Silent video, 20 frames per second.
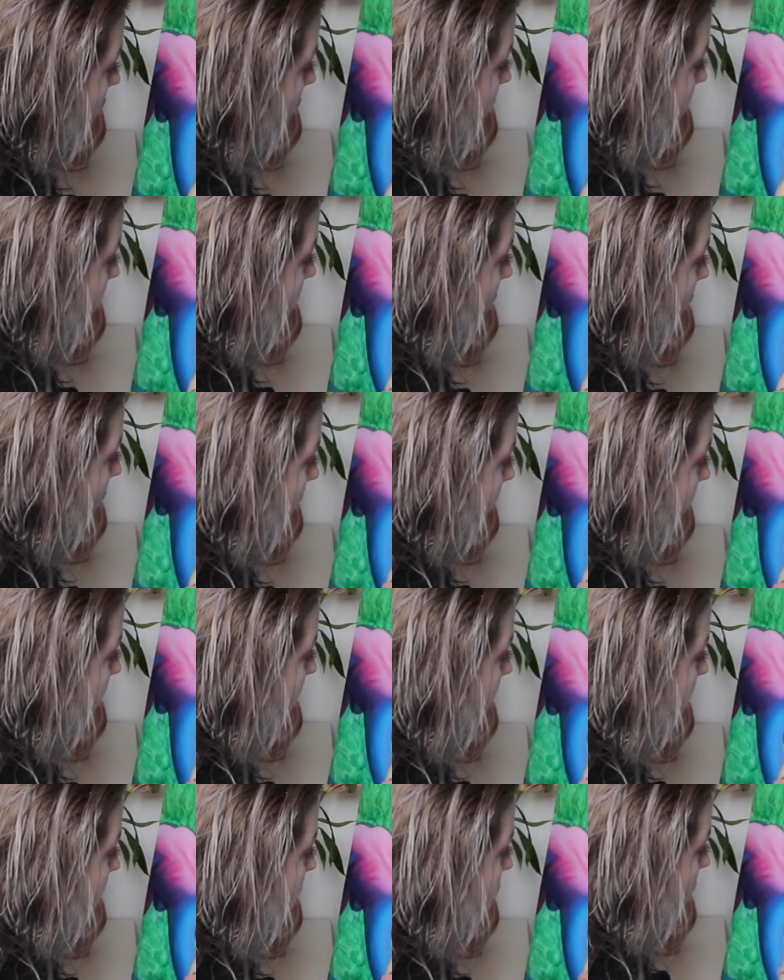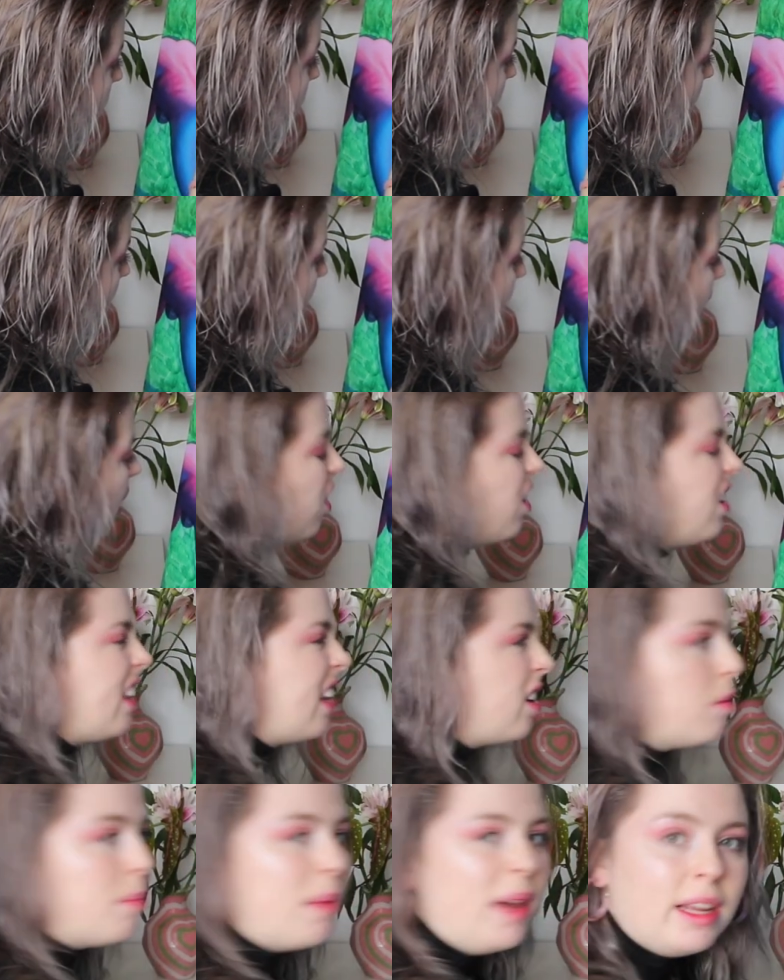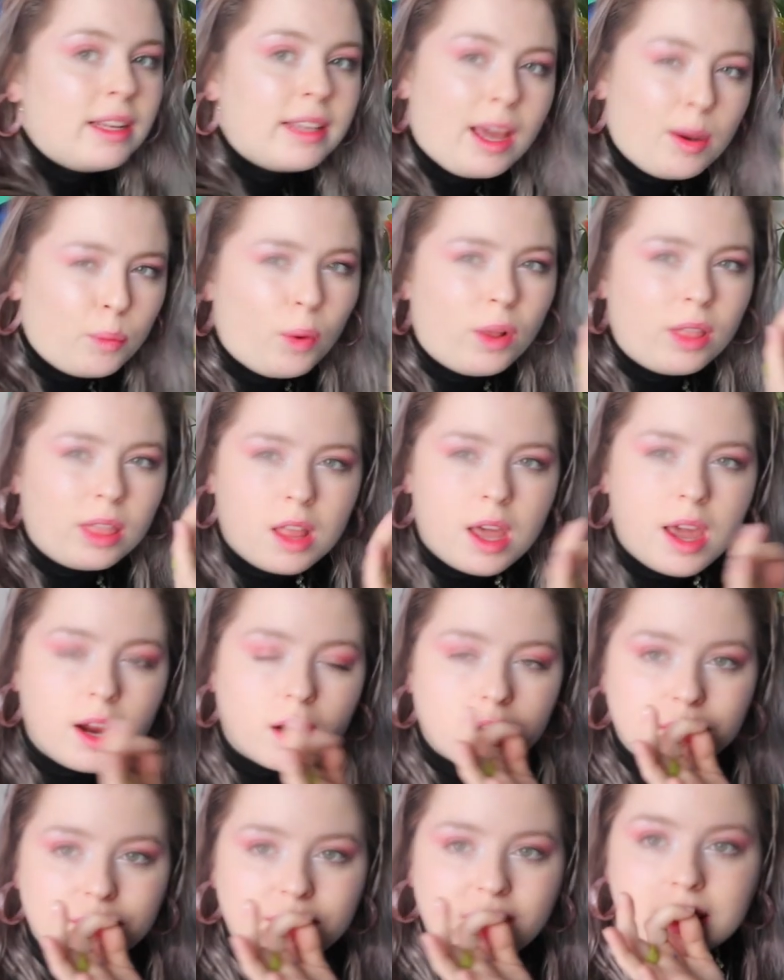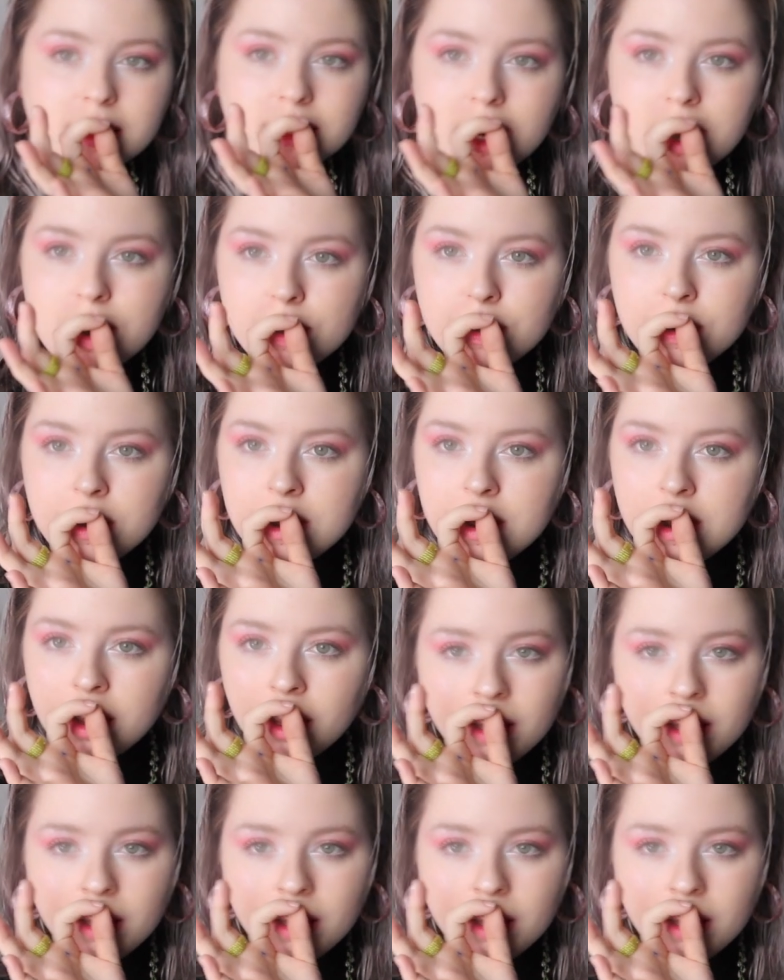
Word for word: like the highlights on the hair a little bit, get one layer of that down,